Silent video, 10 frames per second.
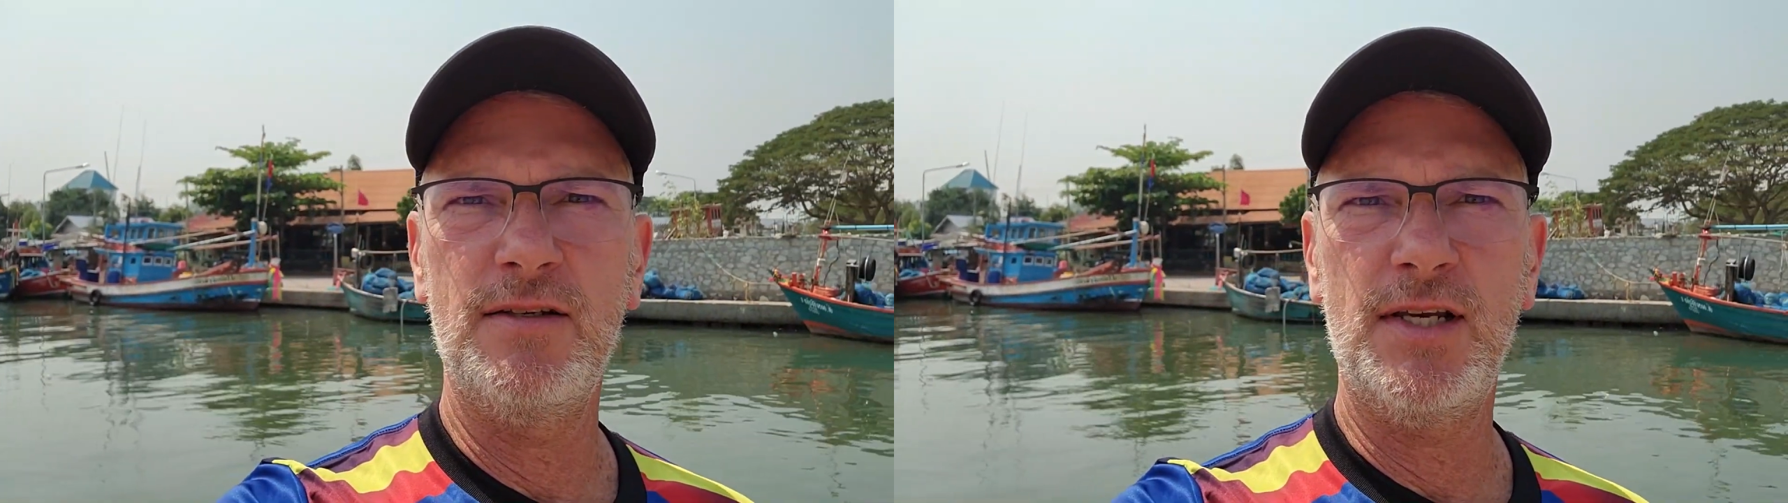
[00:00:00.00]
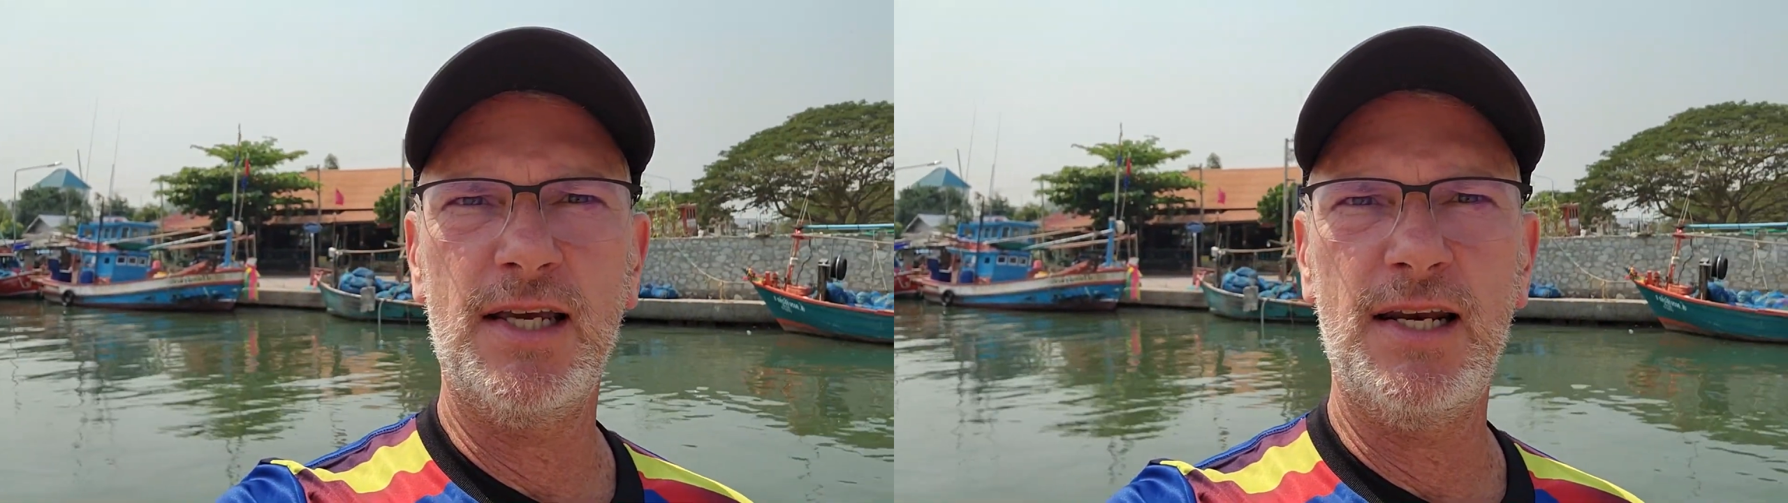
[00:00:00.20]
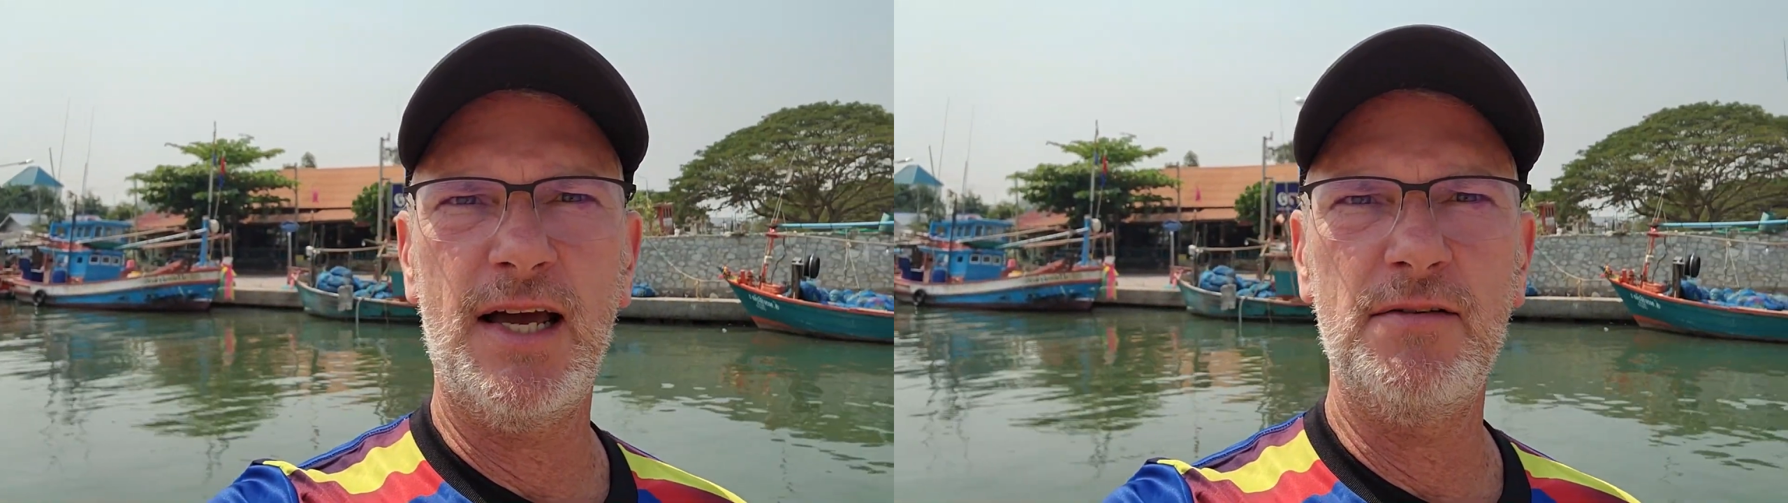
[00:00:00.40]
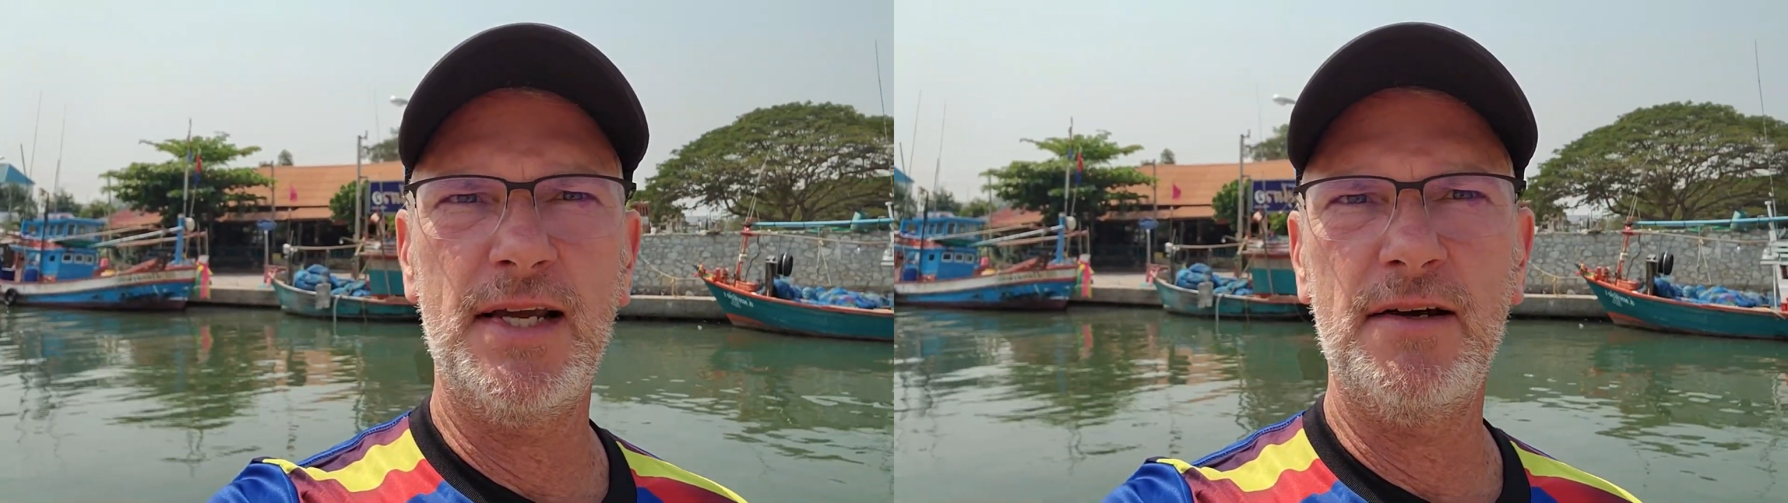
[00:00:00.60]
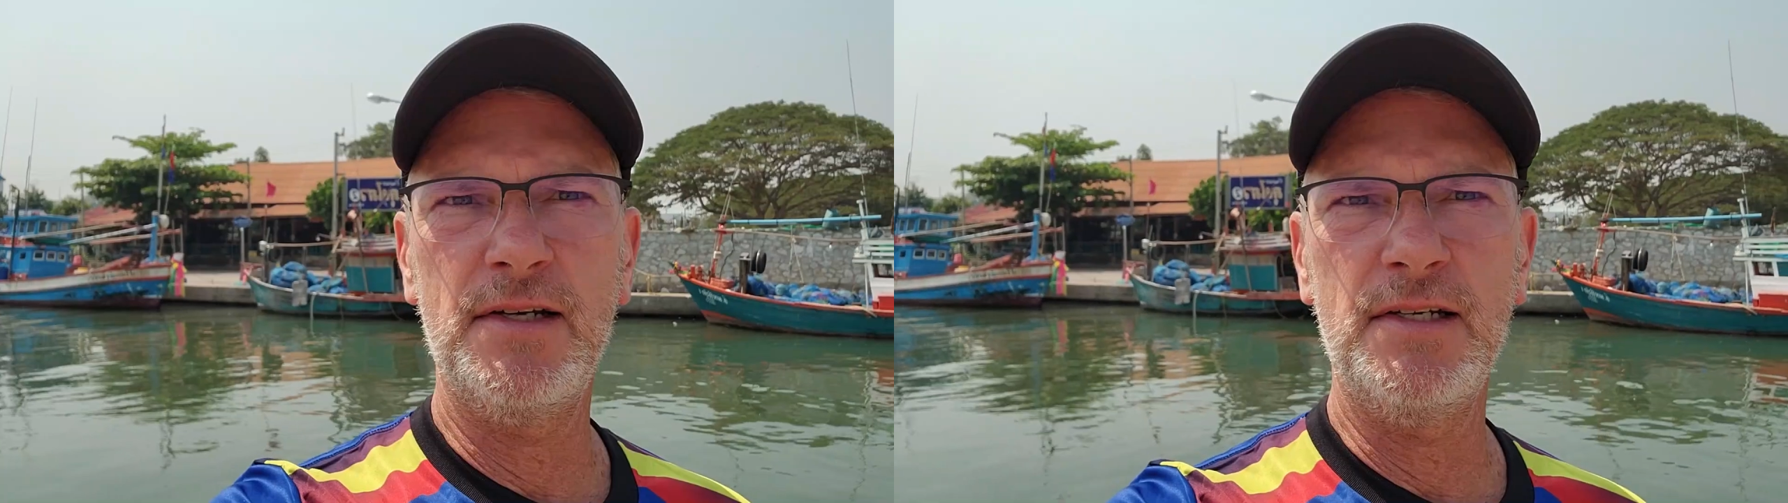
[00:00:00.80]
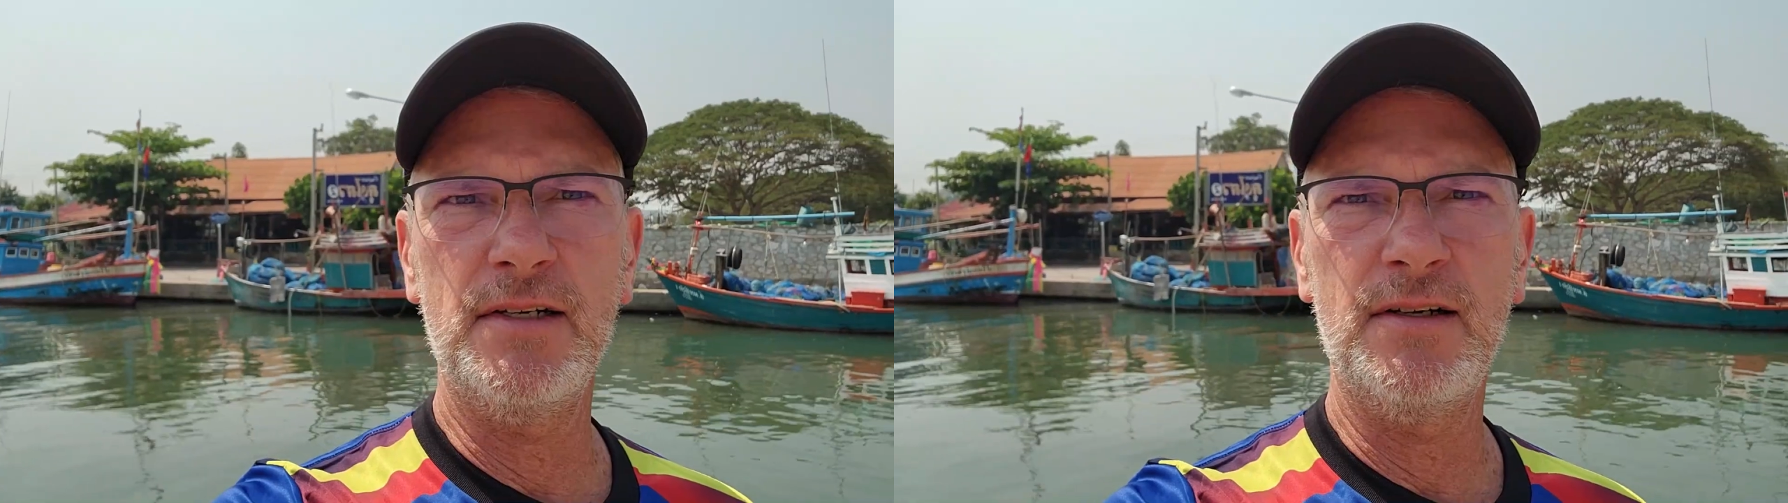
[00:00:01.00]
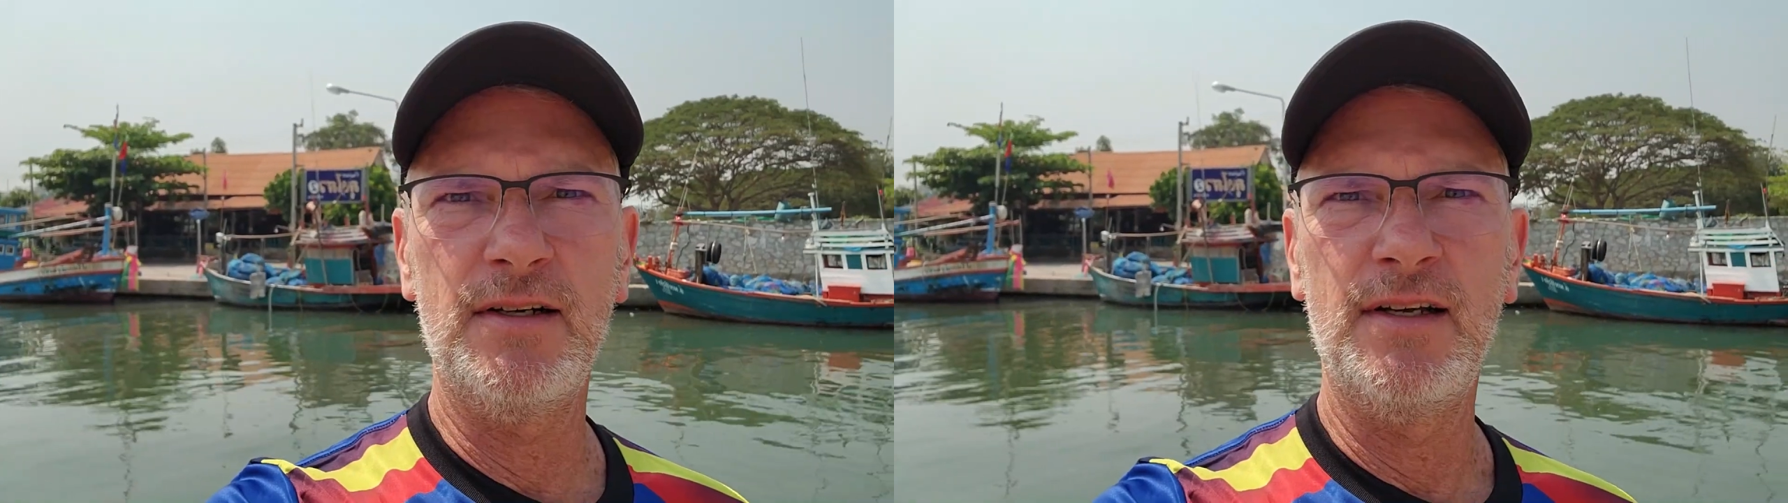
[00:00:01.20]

check it out down here,